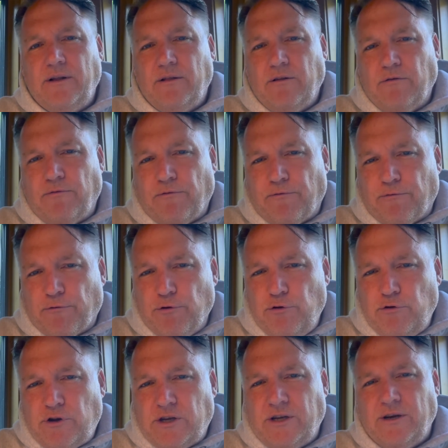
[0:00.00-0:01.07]
The
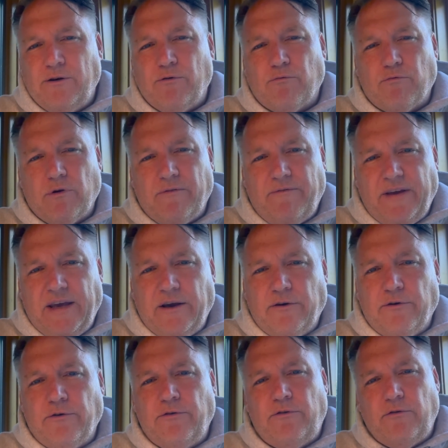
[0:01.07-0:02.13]
fruit
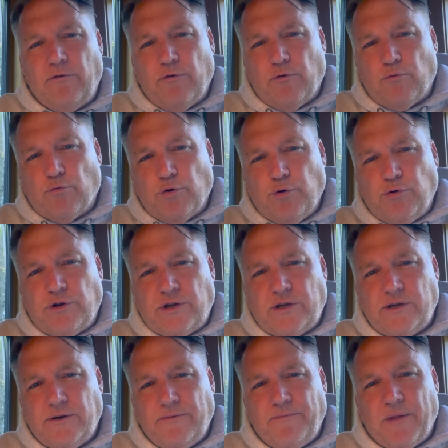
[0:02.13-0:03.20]
reveals the
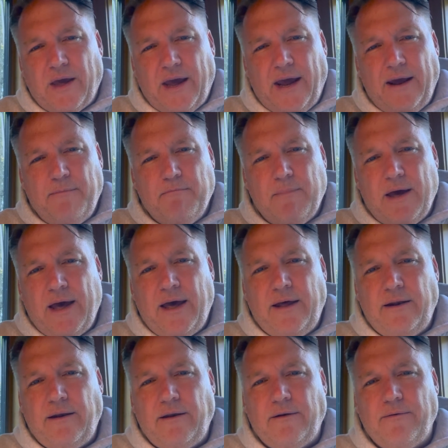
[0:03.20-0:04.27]
root.
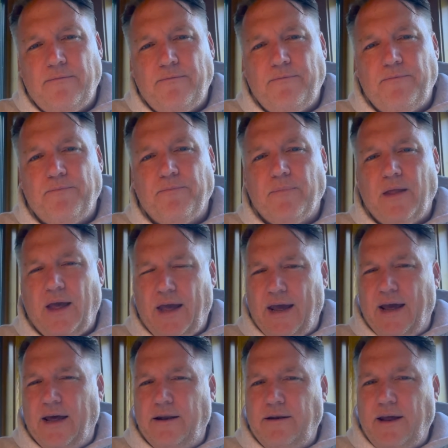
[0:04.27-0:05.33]
Amen
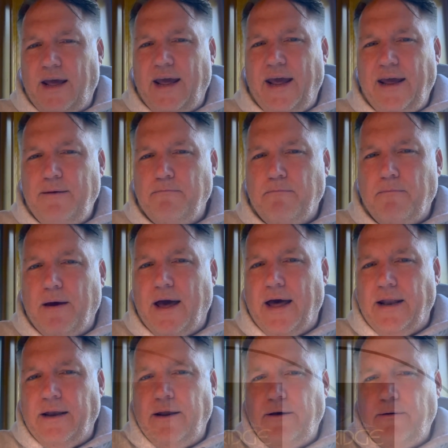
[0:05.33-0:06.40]
and amen.